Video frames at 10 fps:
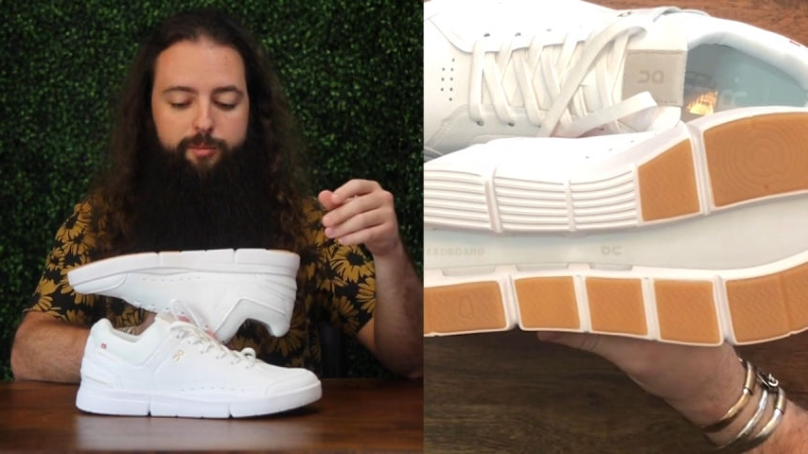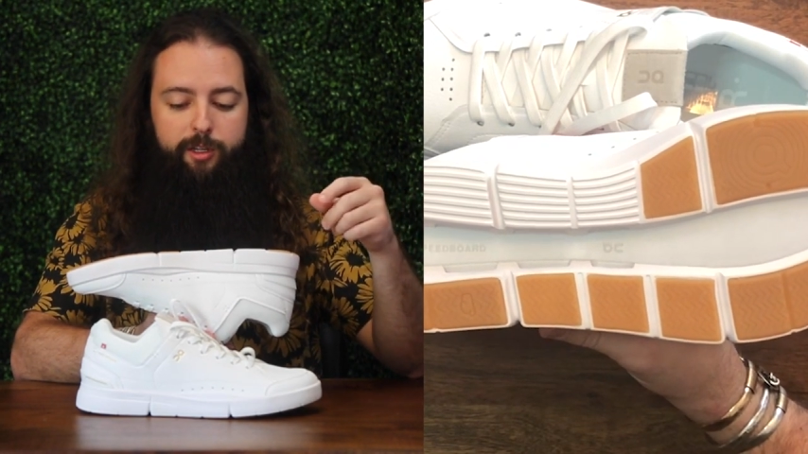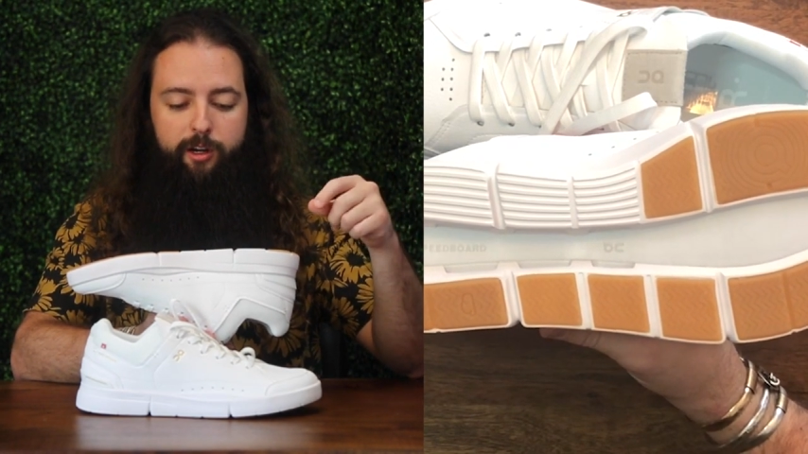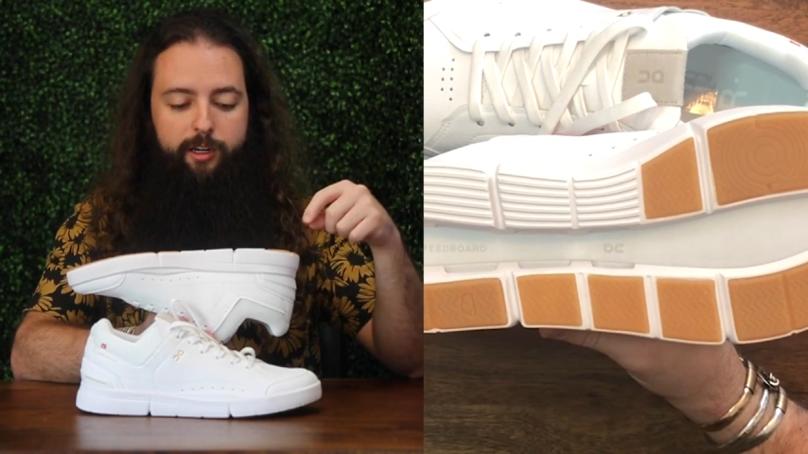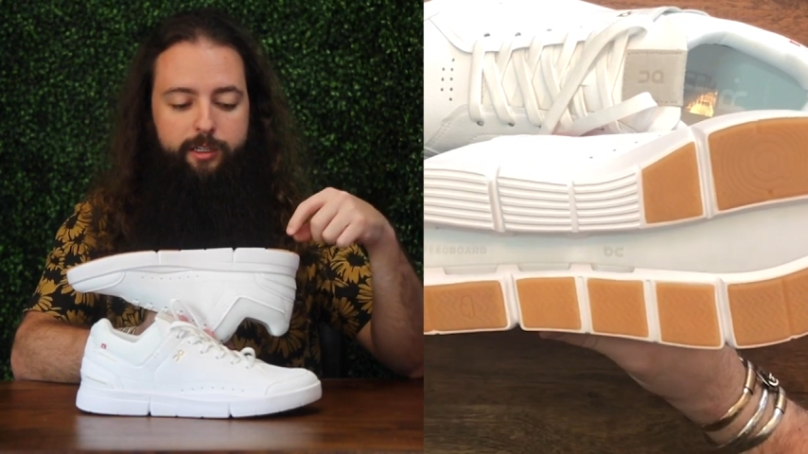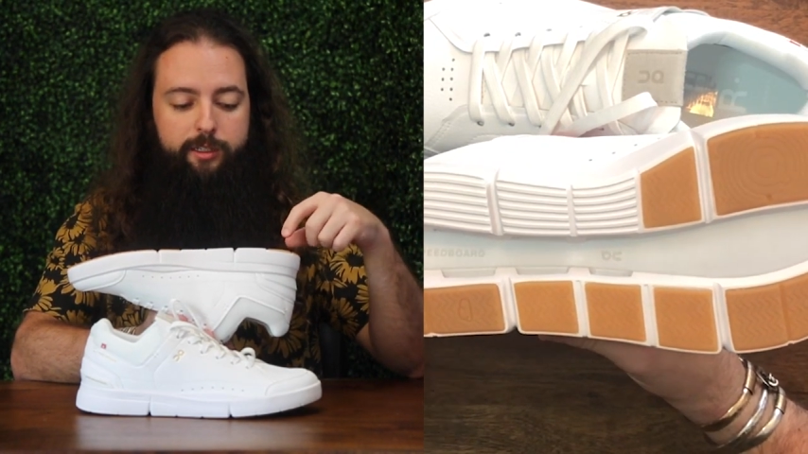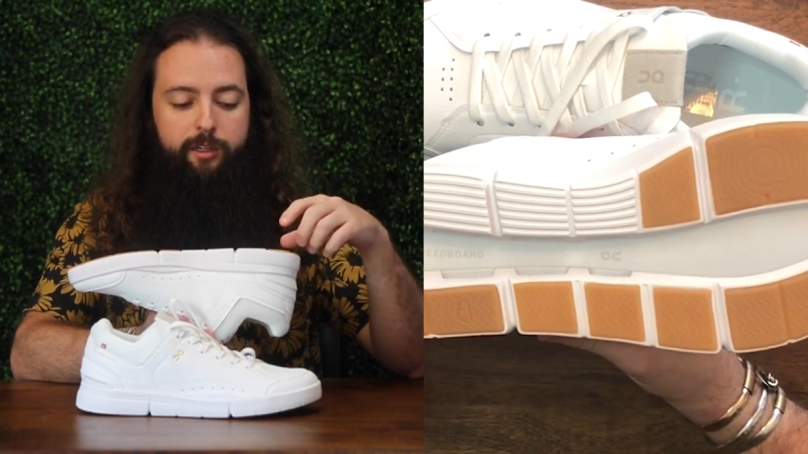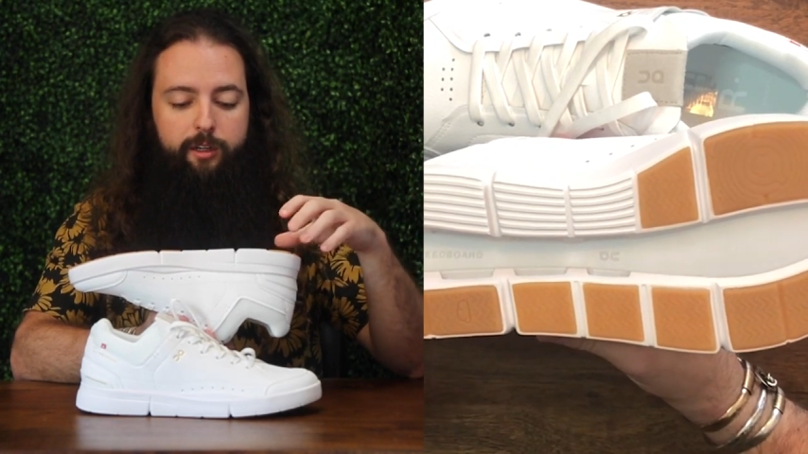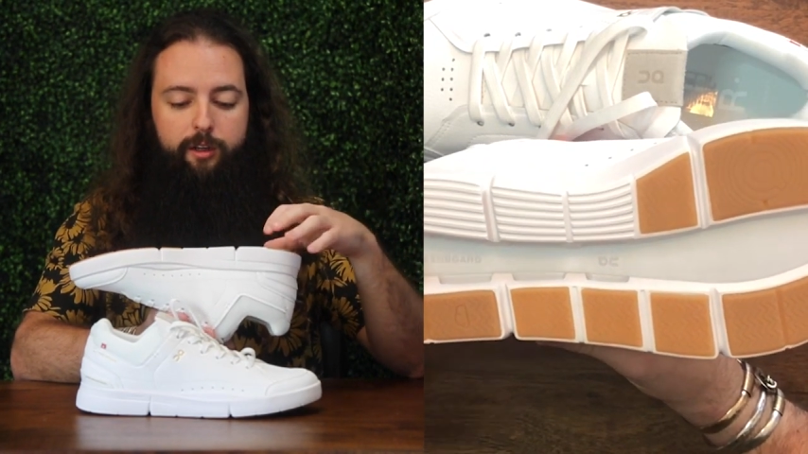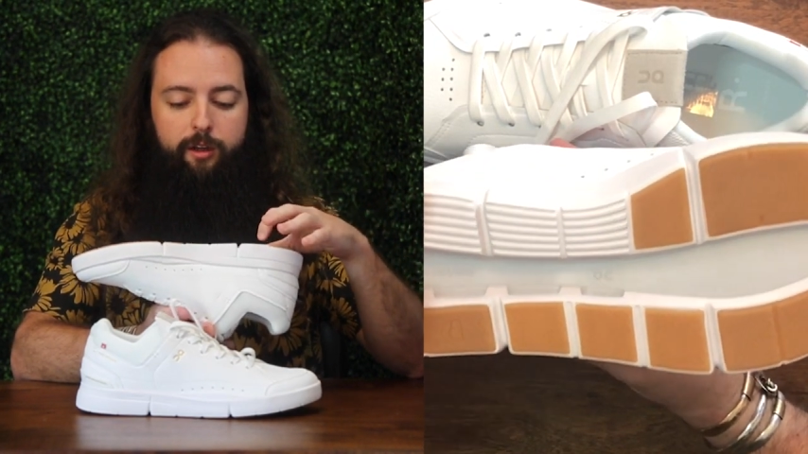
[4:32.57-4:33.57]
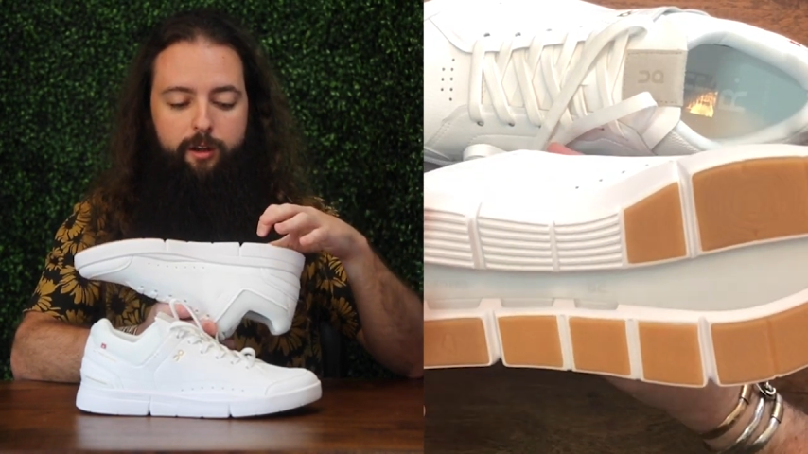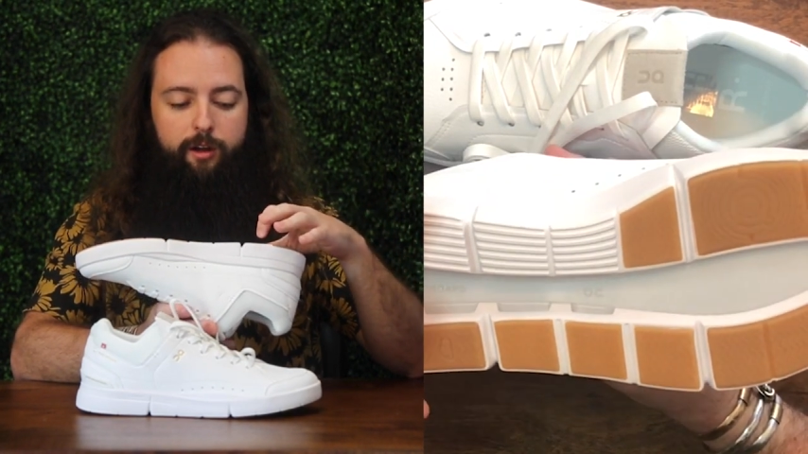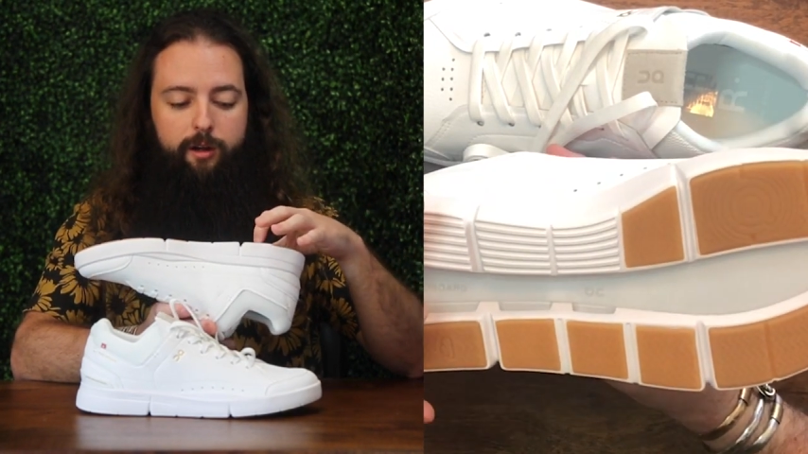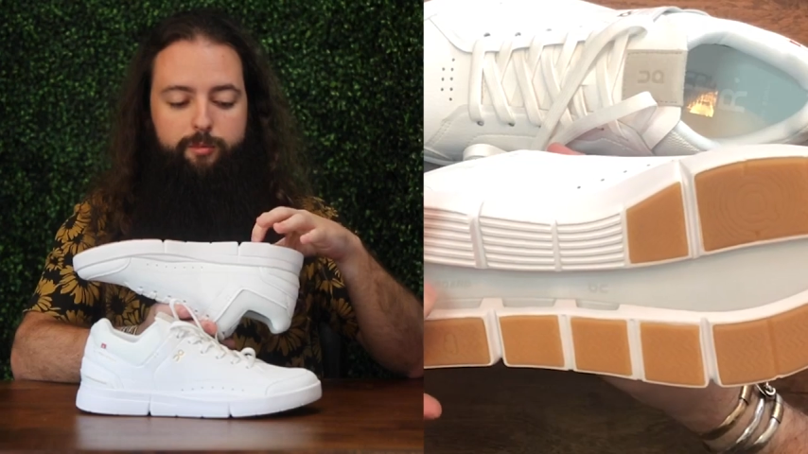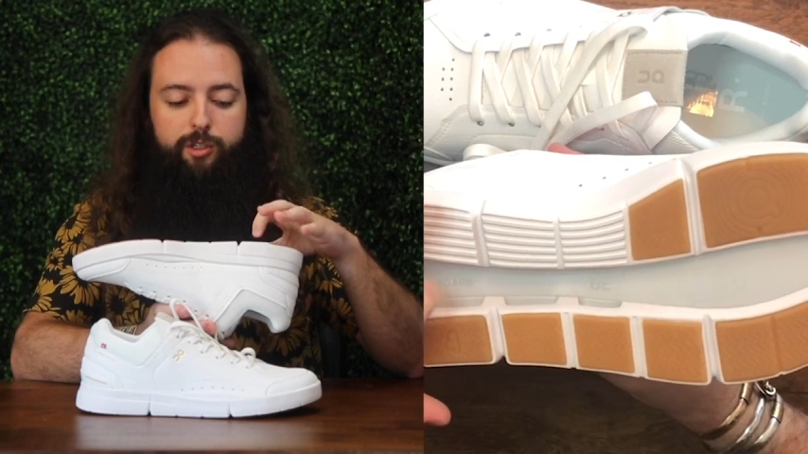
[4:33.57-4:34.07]
to be honest.
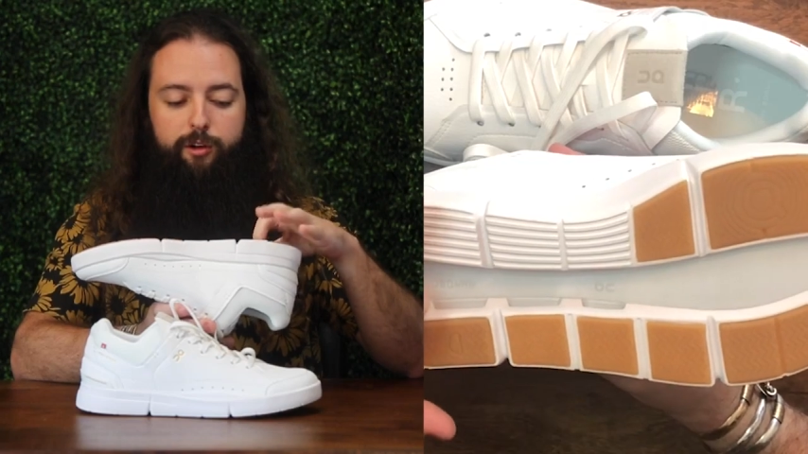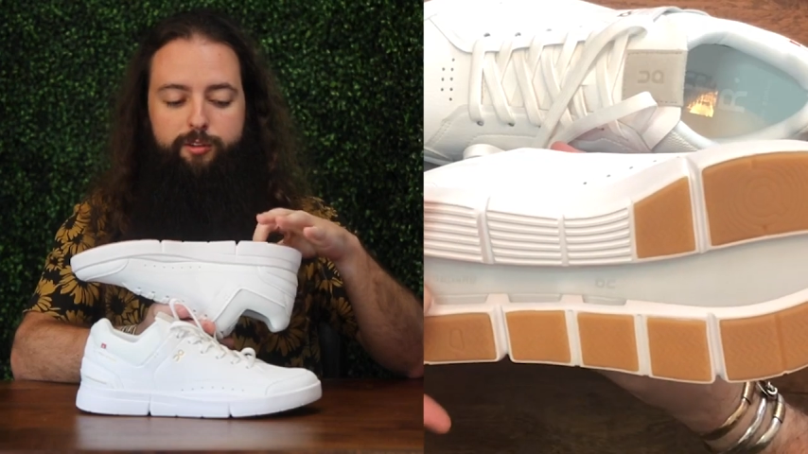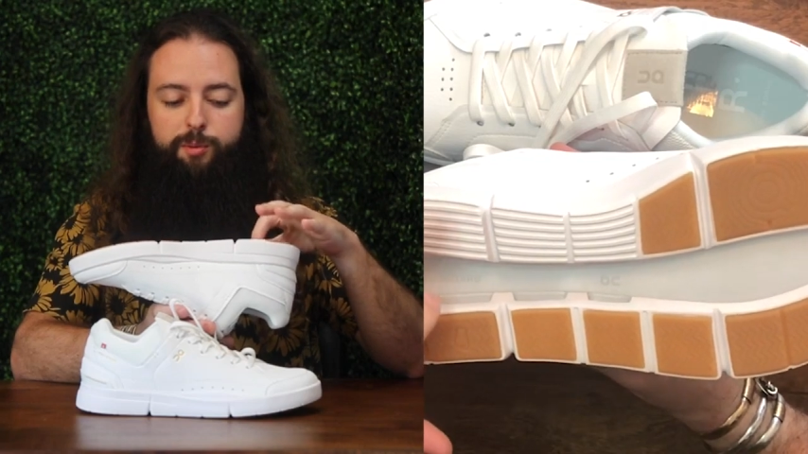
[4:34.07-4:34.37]
Um, so